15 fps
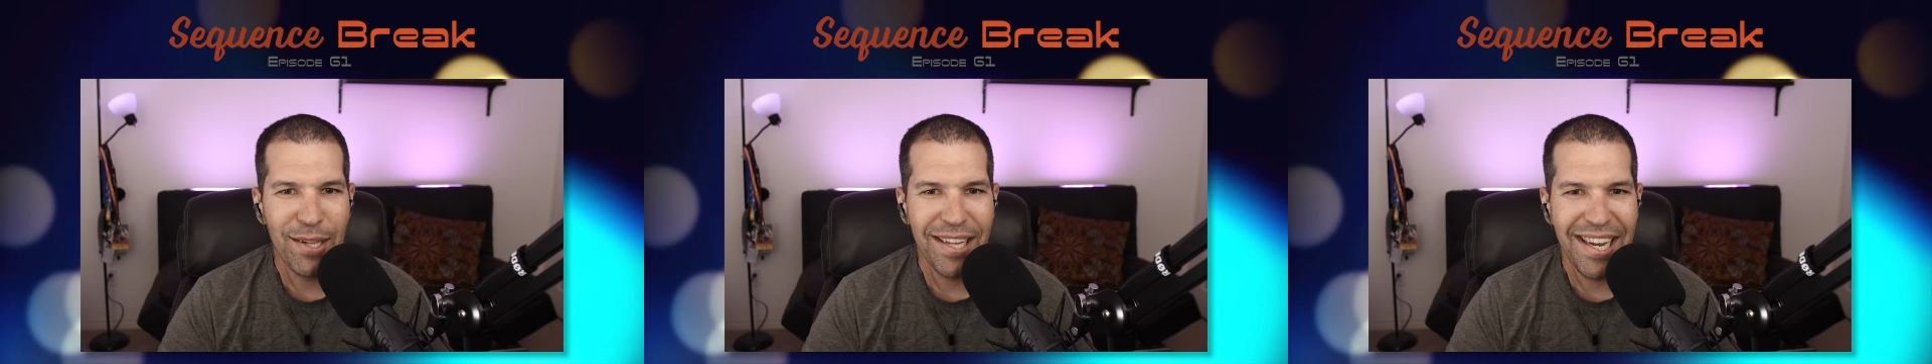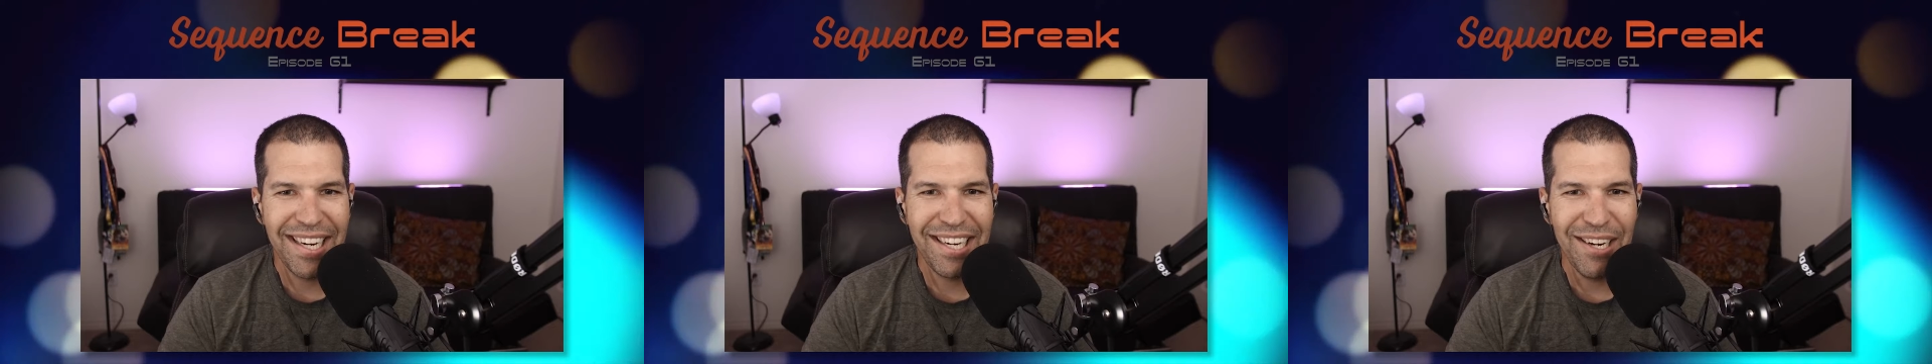
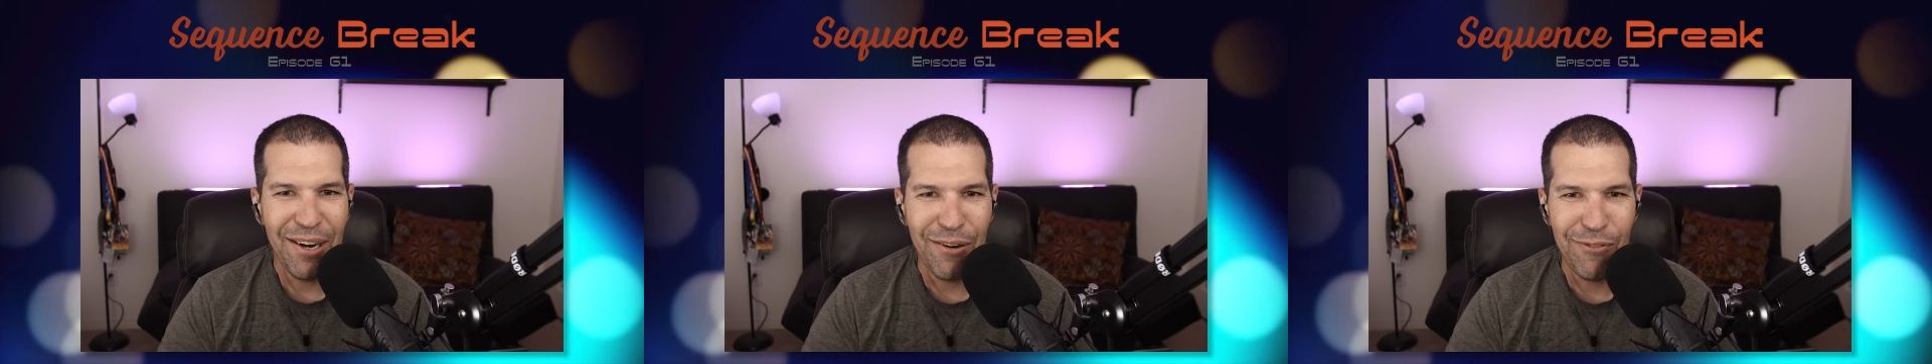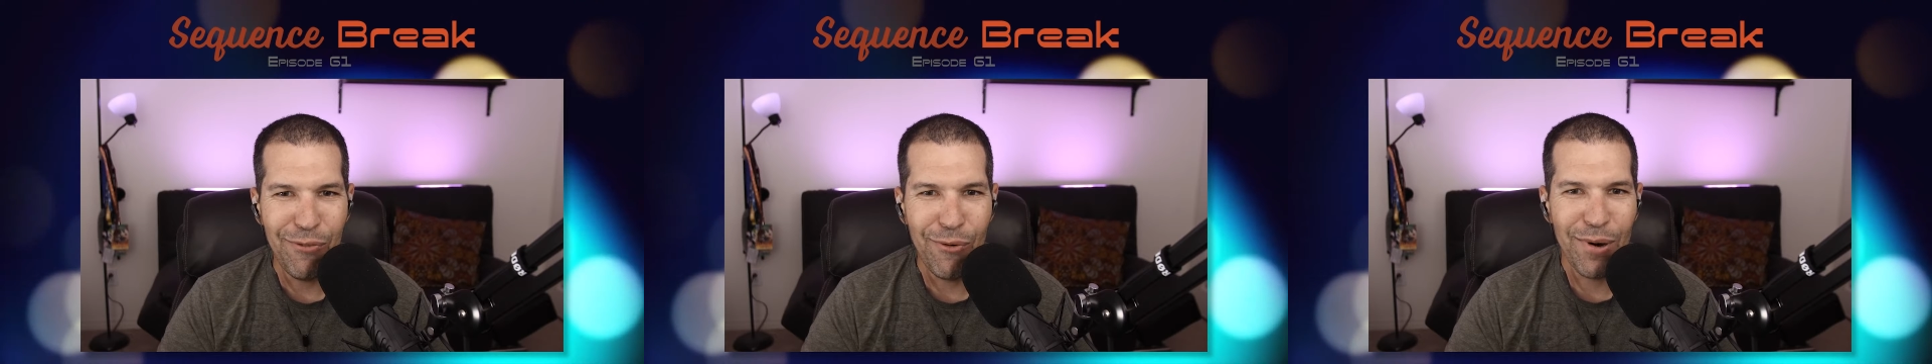
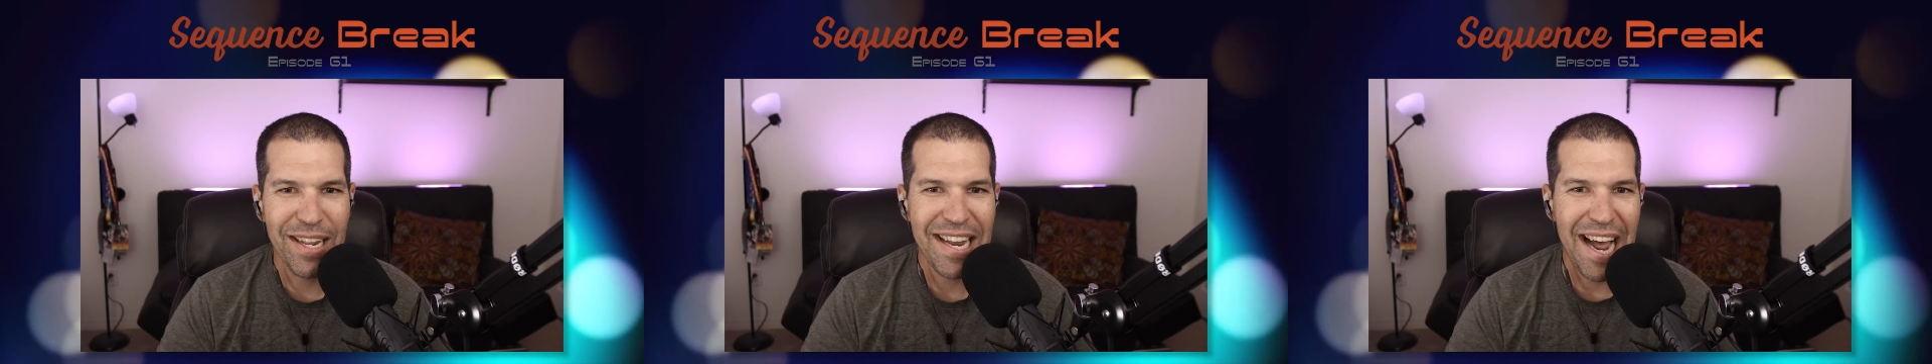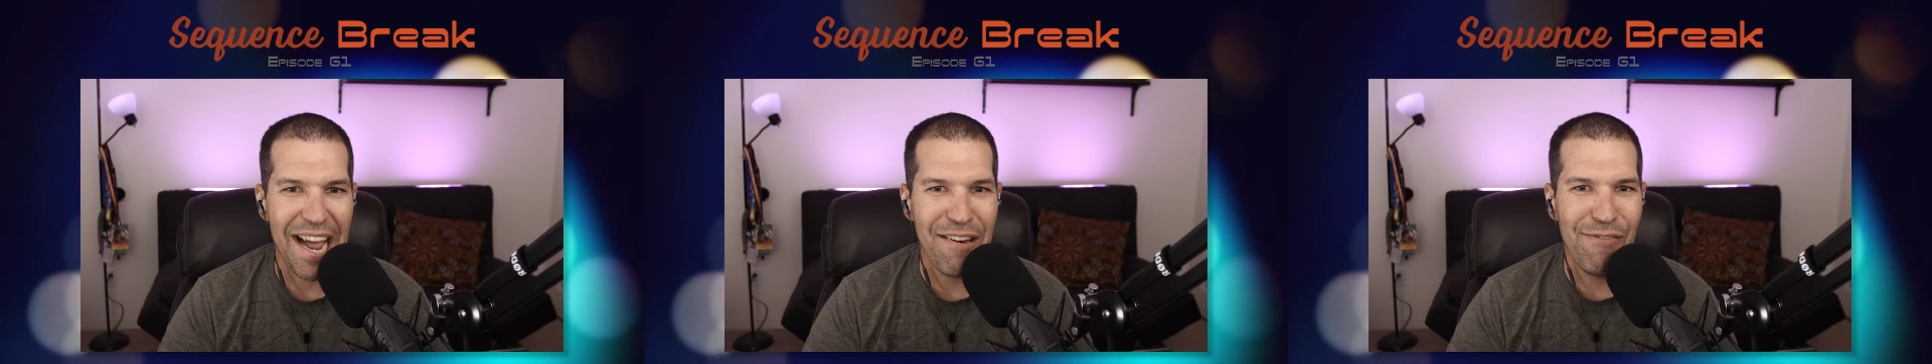
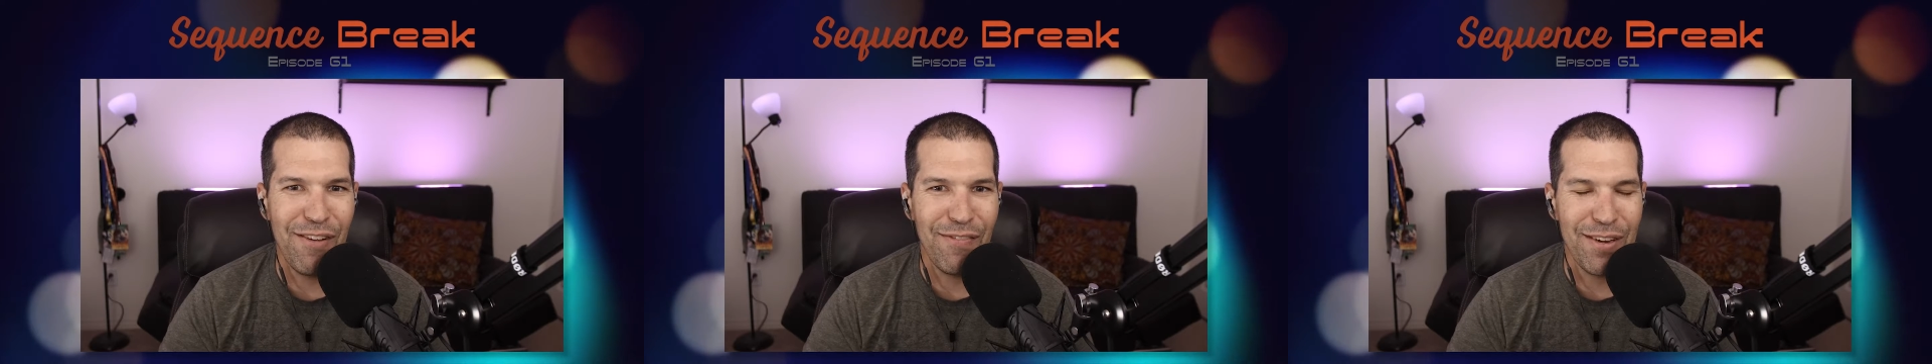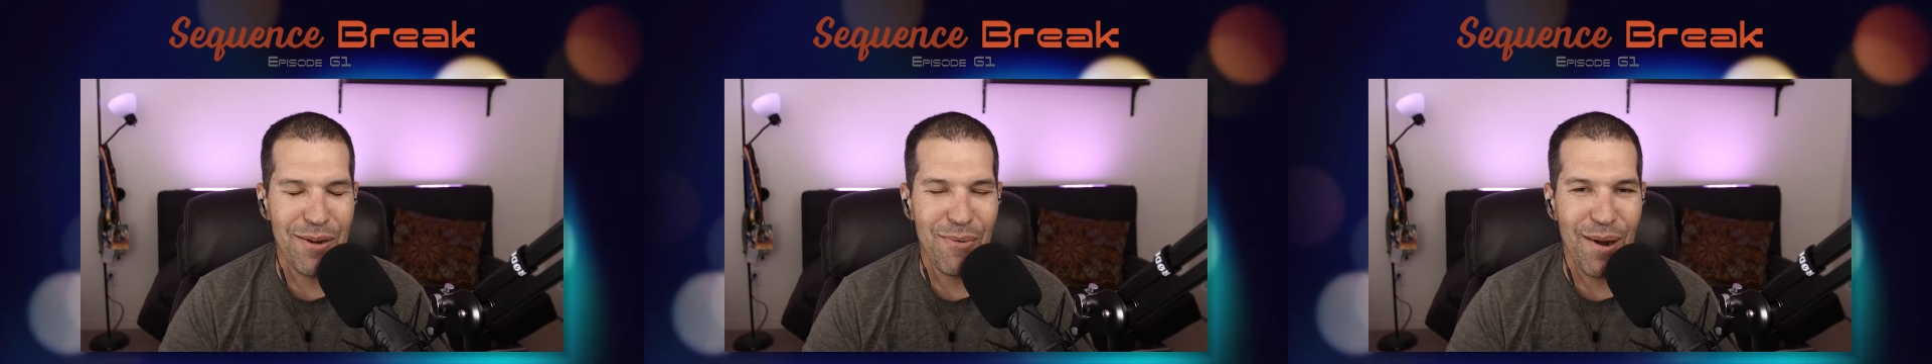
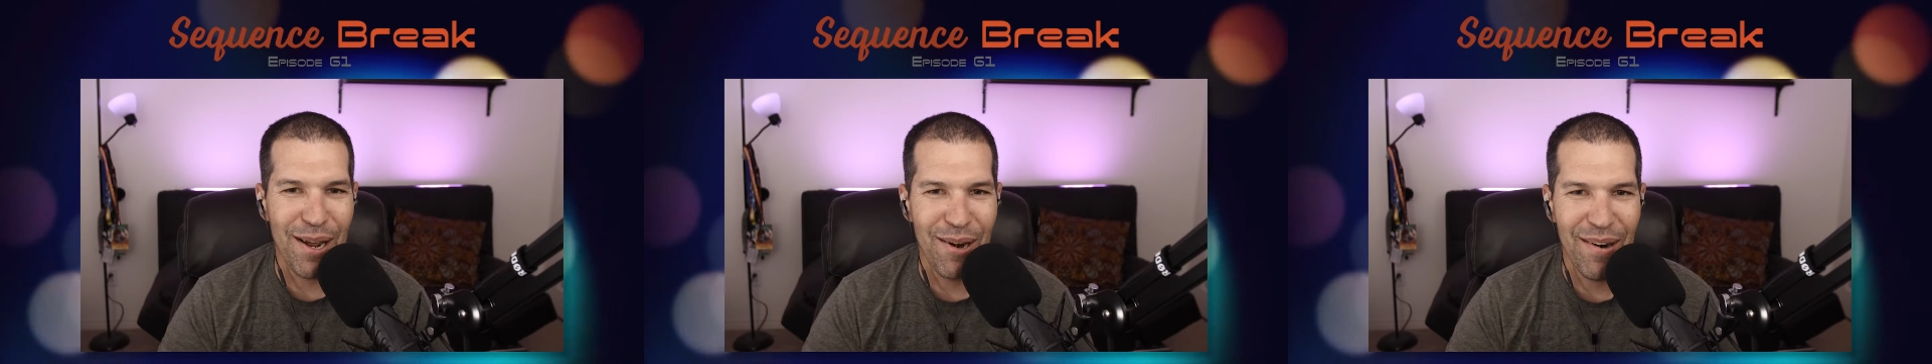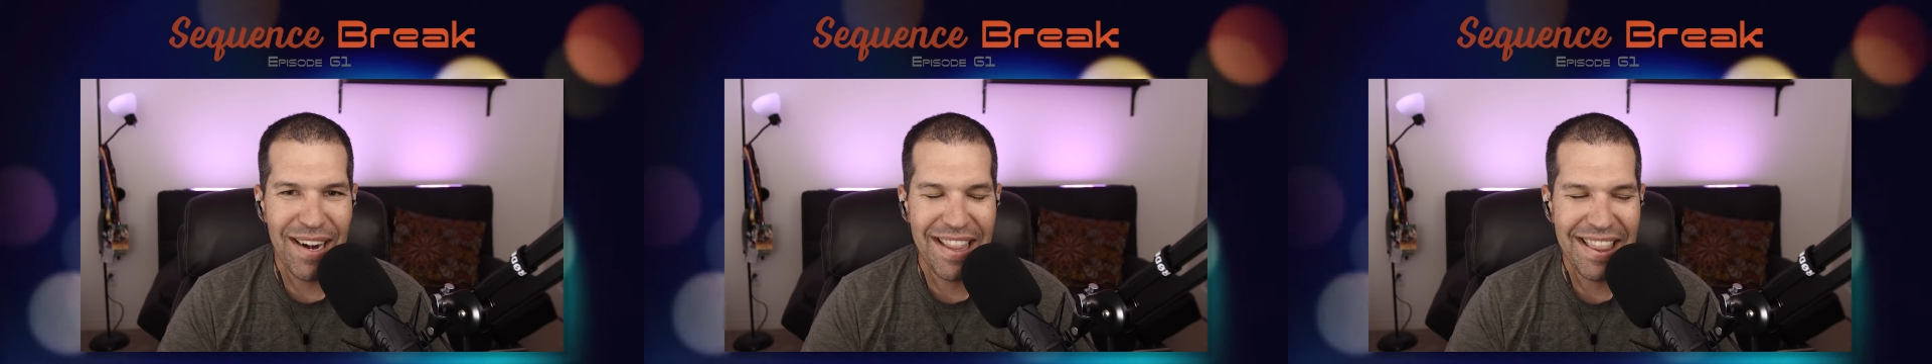
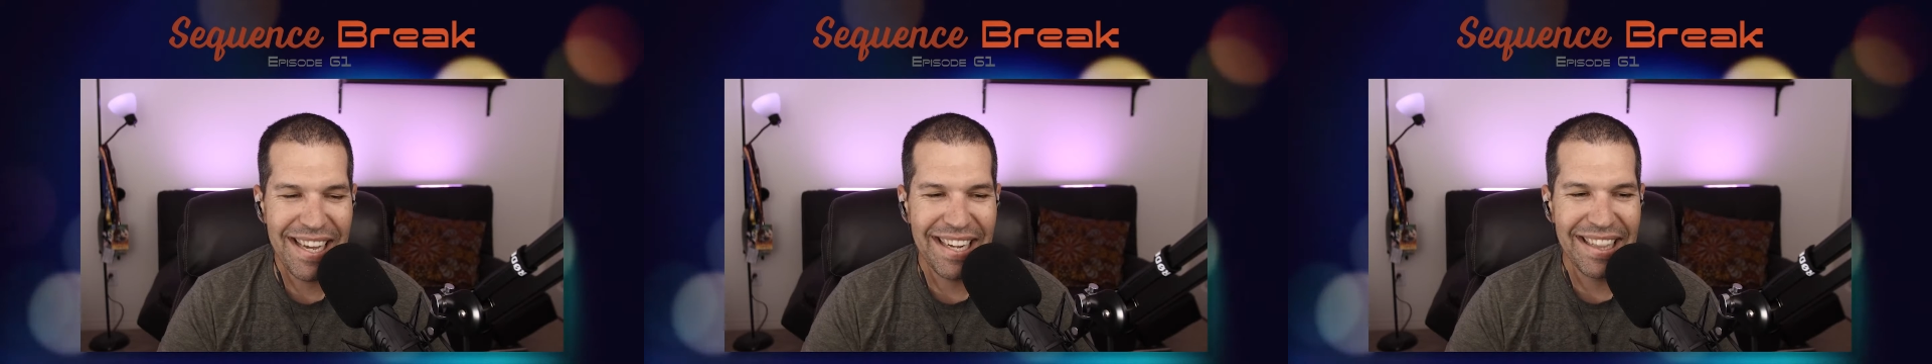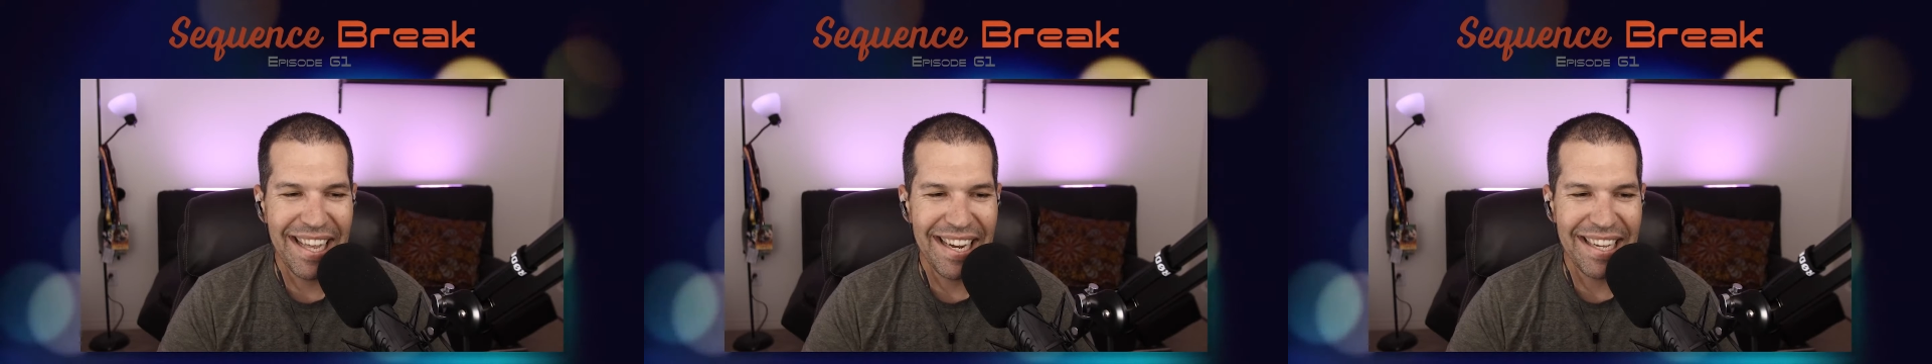49-51 or
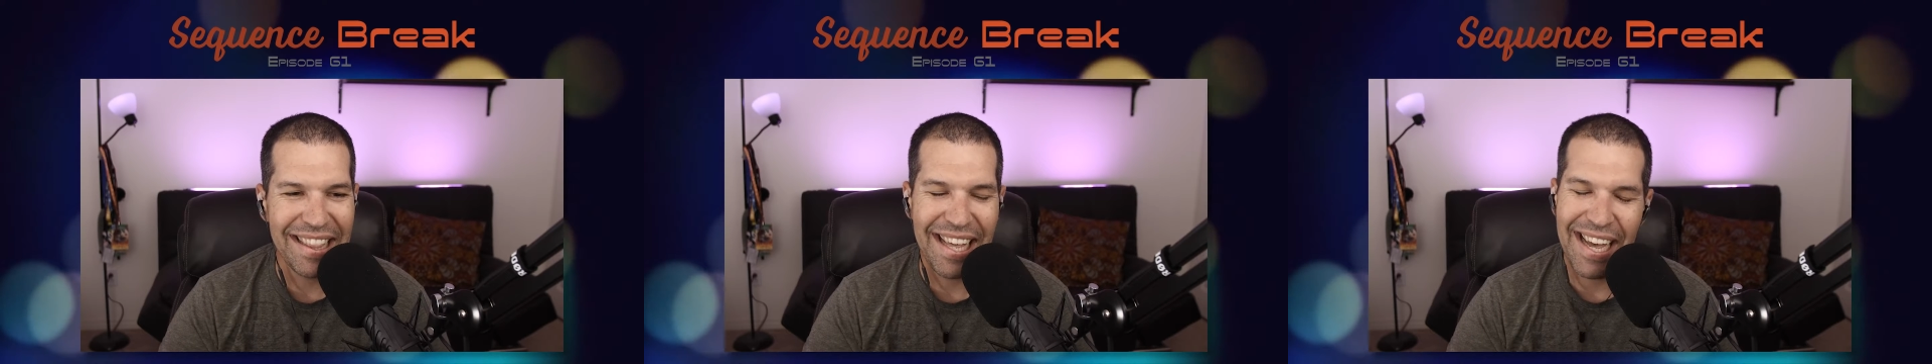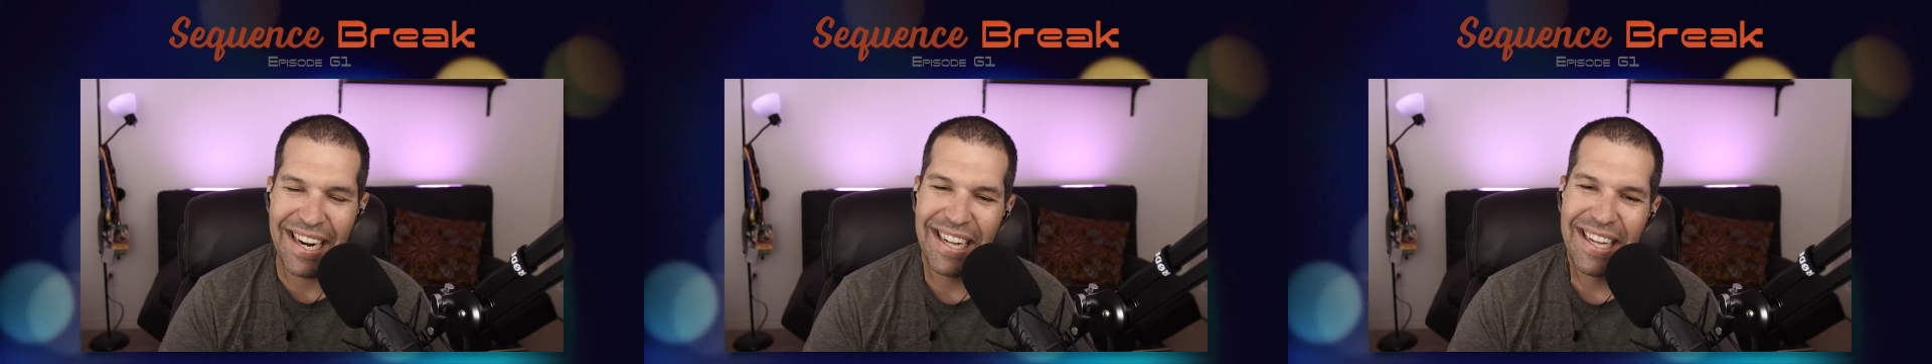anything like that.